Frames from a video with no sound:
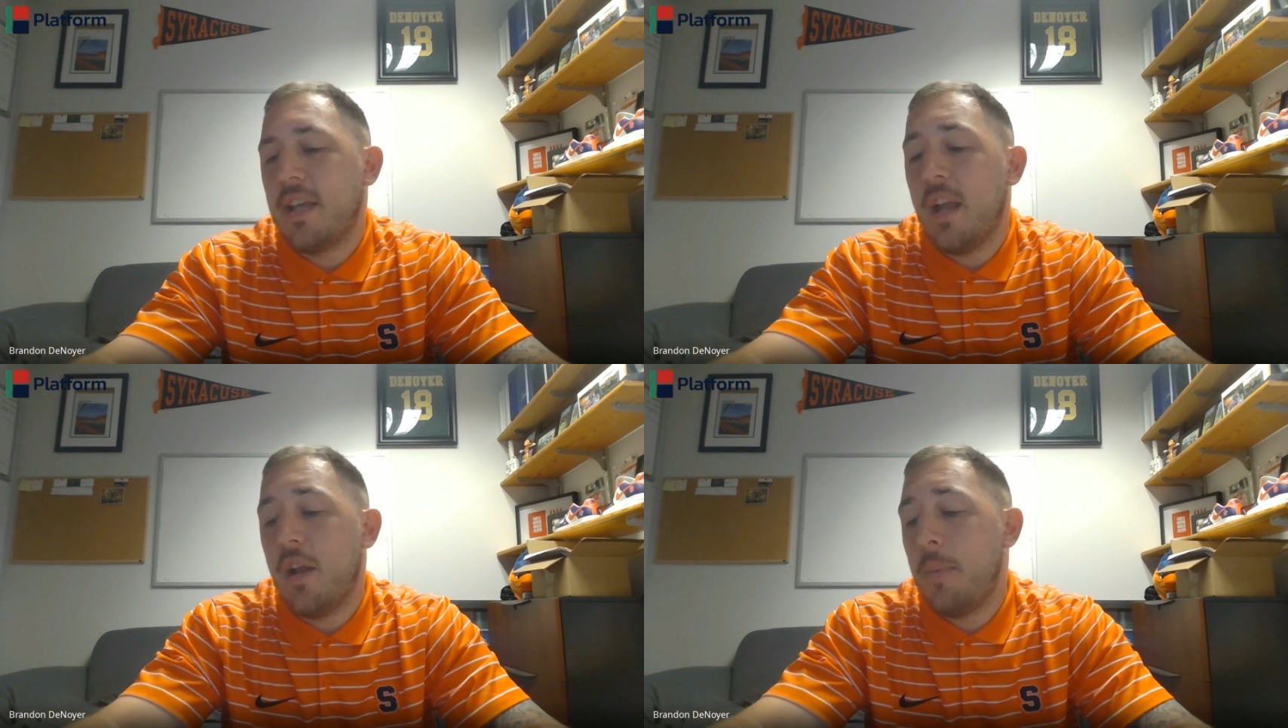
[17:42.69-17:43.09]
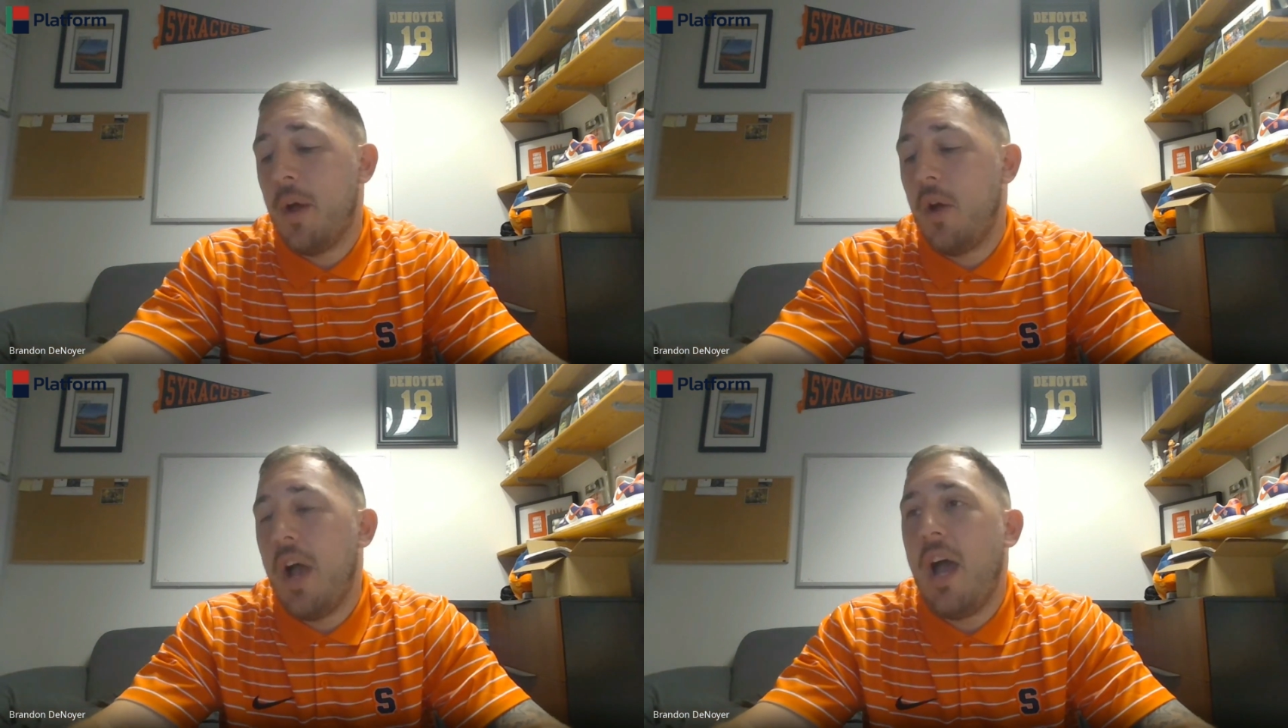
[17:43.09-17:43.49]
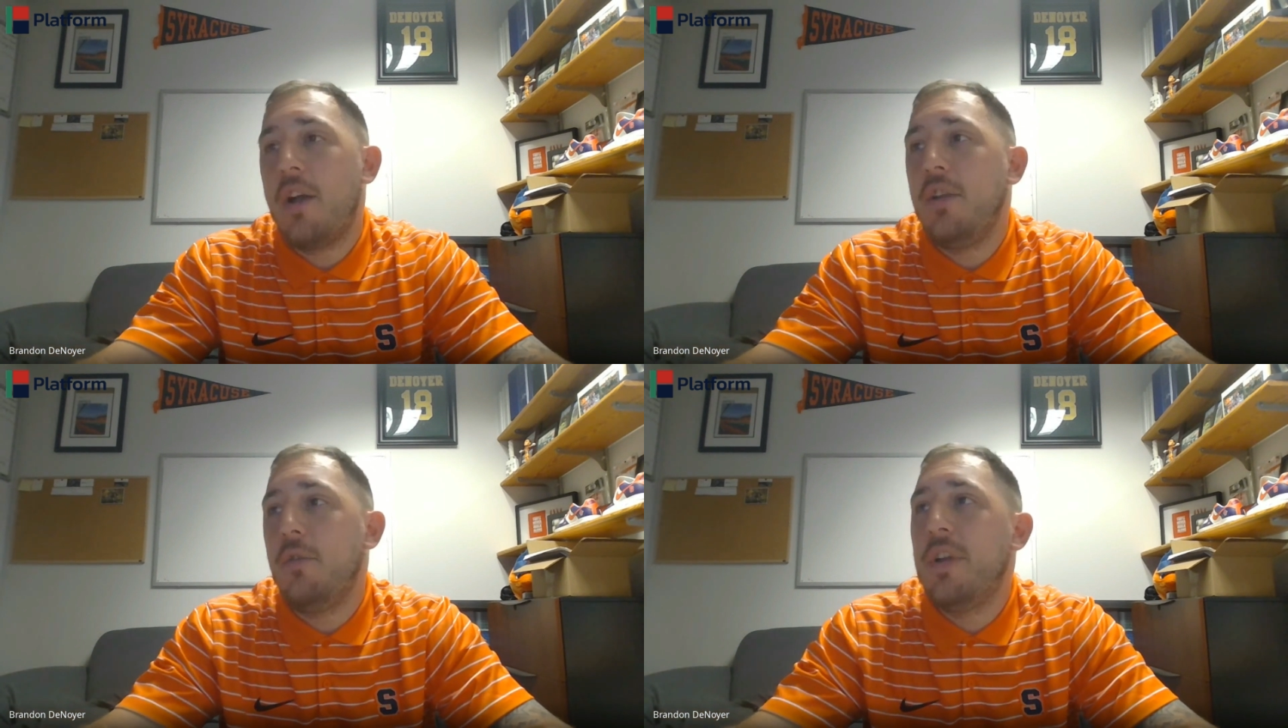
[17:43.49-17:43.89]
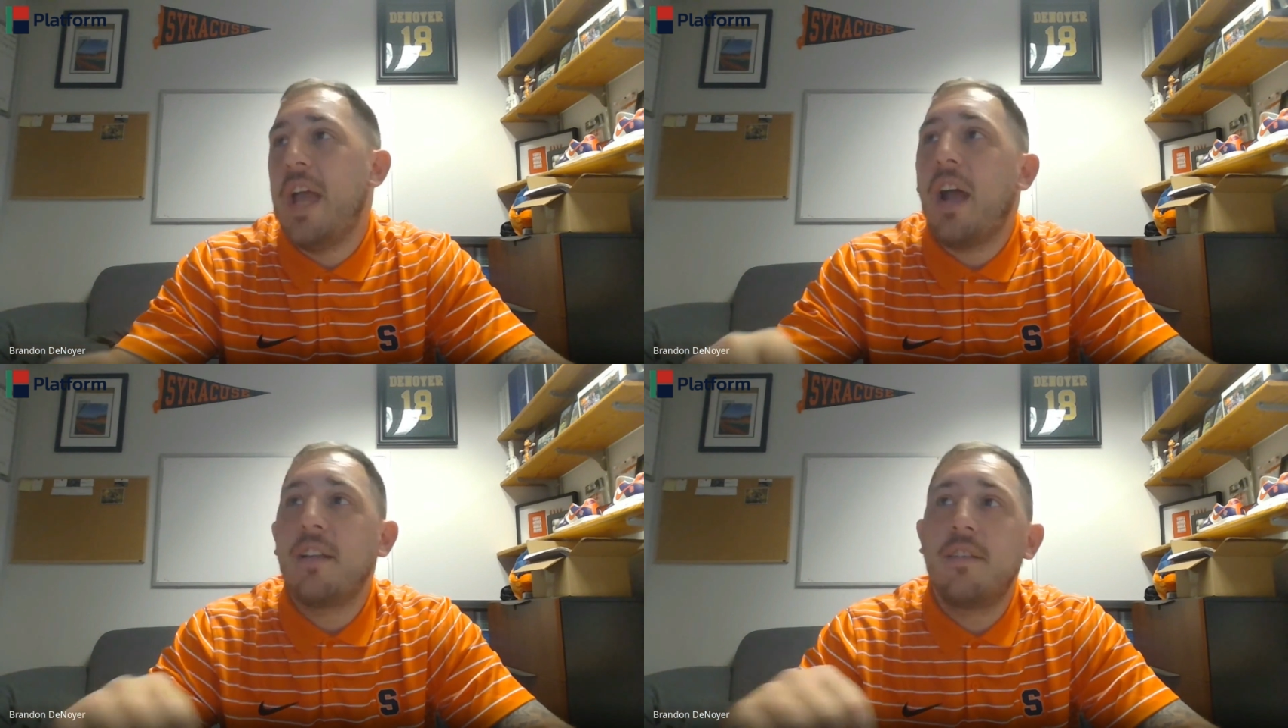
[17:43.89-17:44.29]
I care about how do you
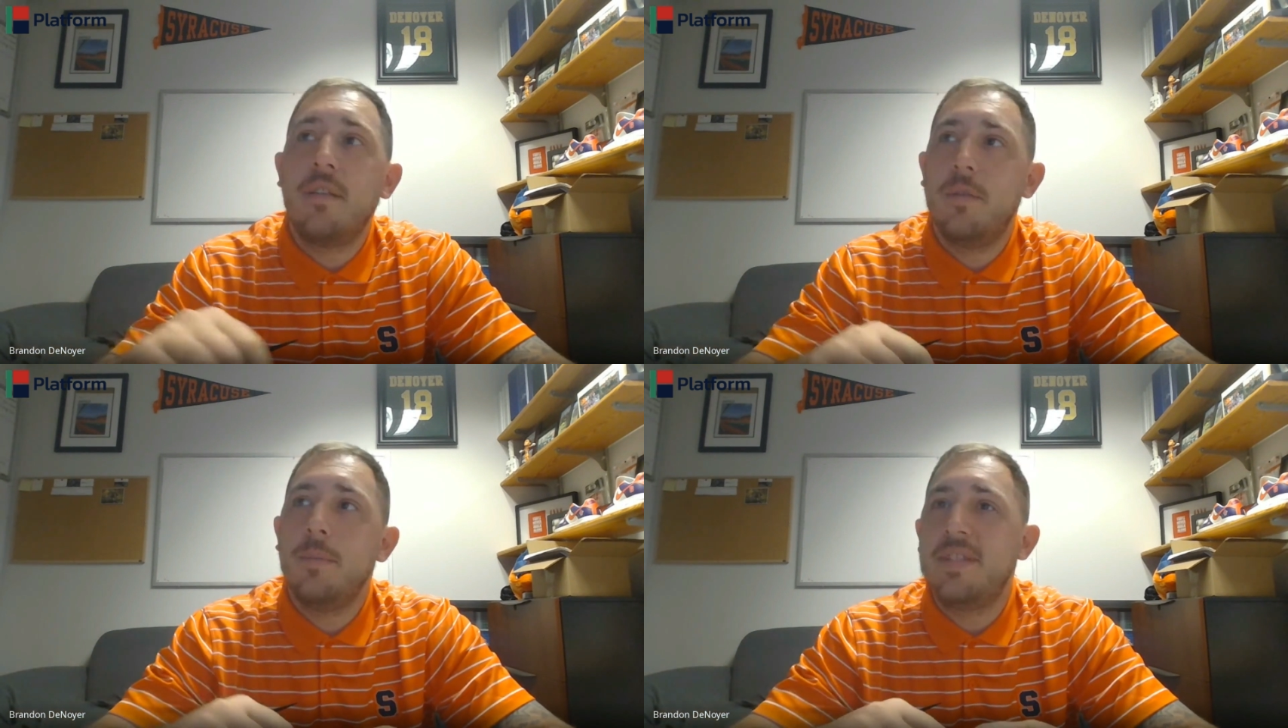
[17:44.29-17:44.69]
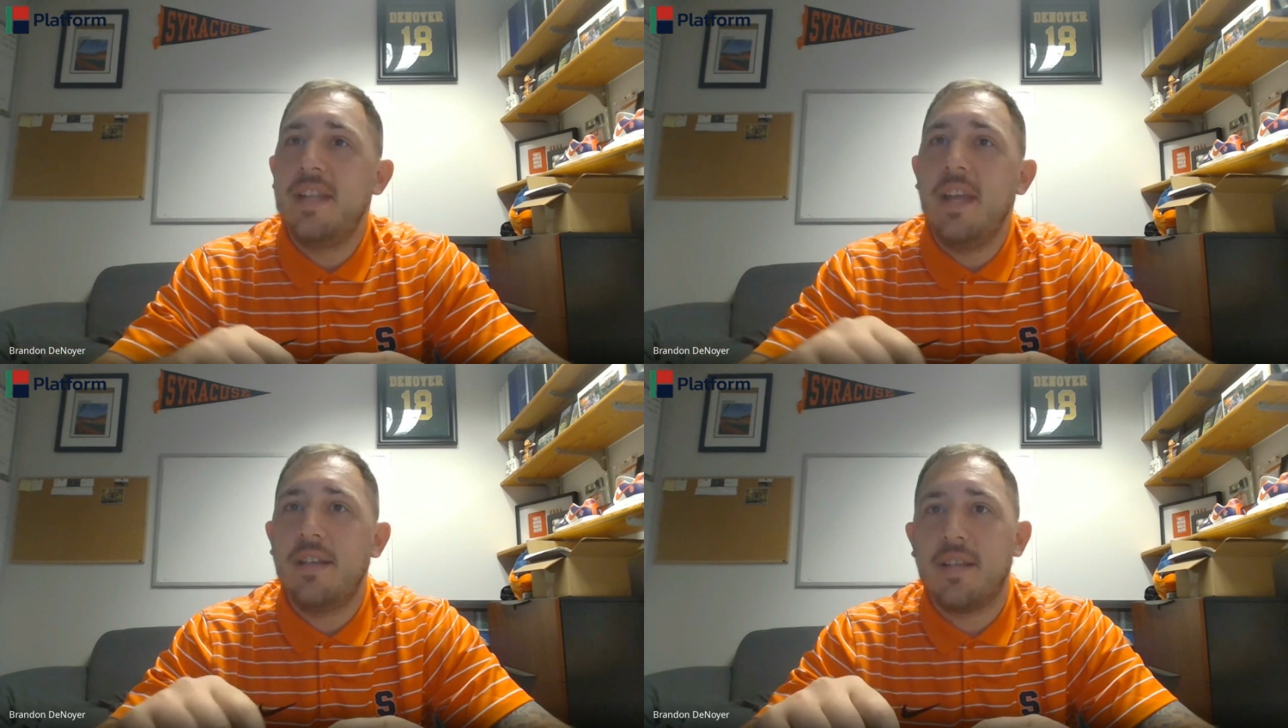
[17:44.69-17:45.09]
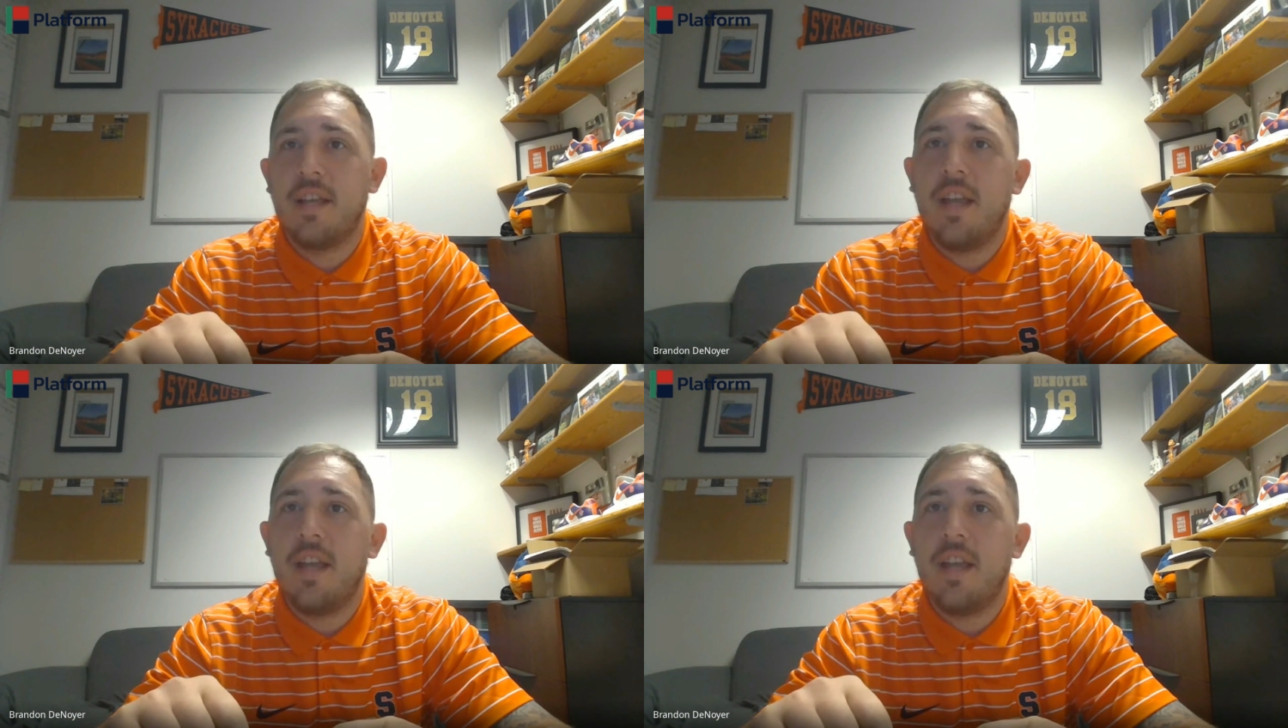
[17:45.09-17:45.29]
react to the mistakes.